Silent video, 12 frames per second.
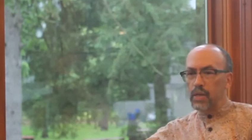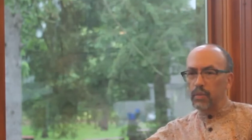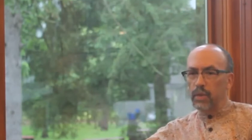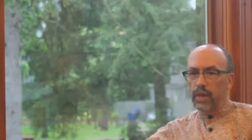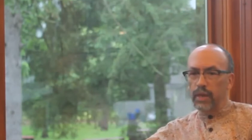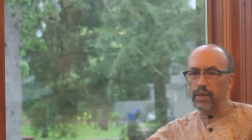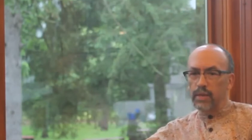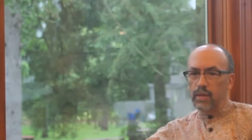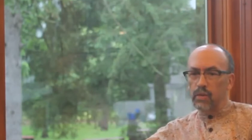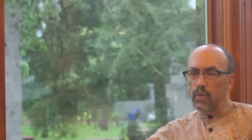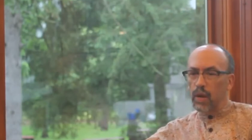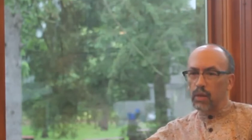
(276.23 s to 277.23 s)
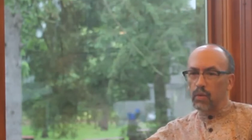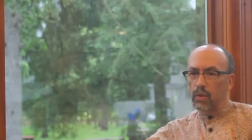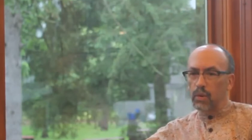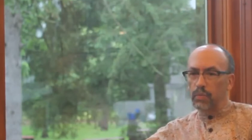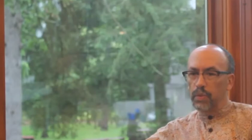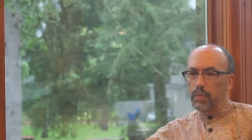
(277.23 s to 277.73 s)
In some cases
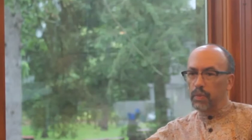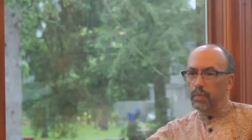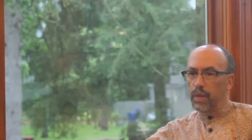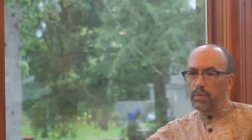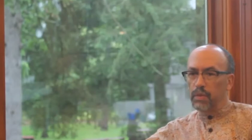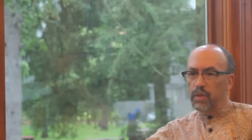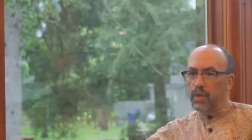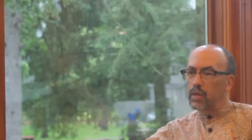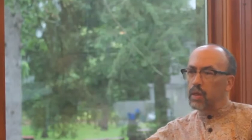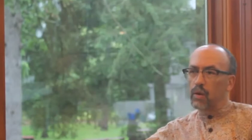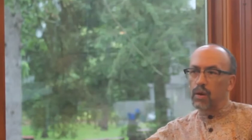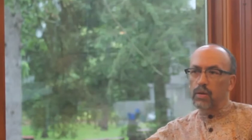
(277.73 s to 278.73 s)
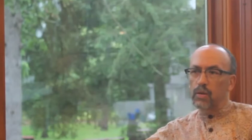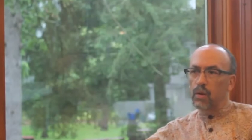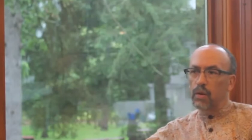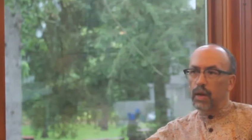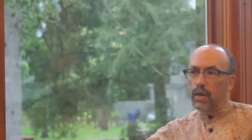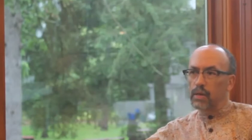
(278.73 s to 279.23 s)
around the world, people made mistakes that
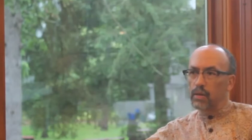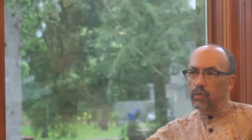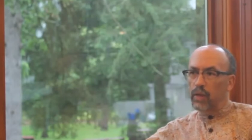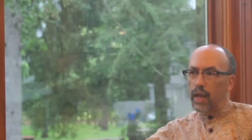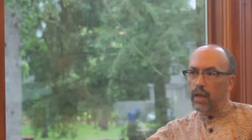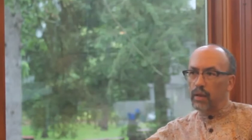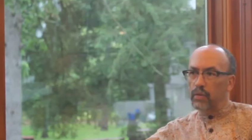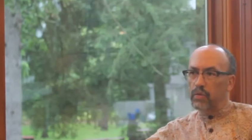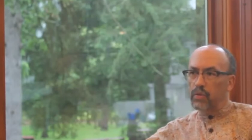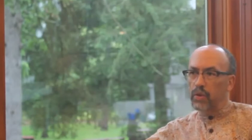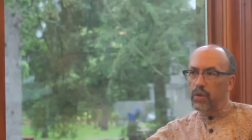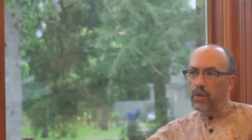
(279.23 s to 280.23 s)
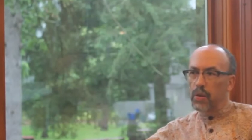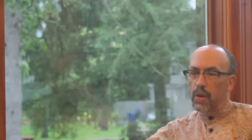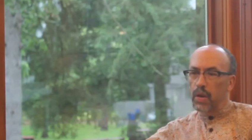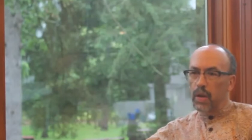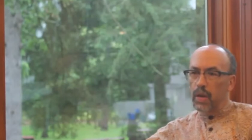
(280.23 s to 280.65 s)
cost all kinds of lives.